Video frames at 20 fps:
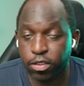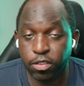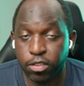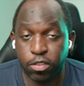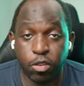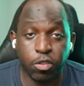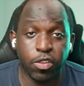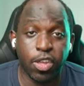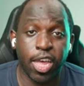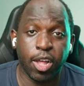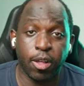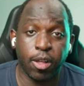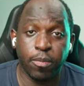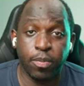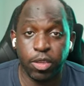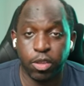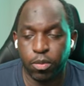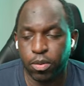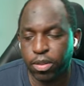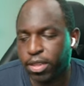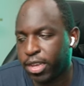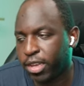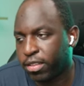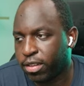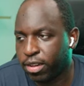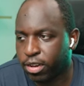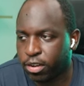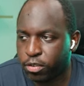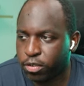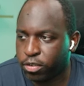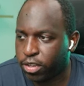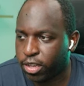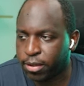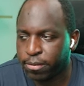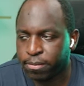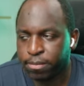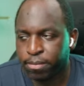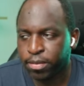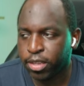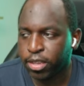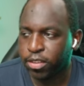So it's also helping you with data literacy.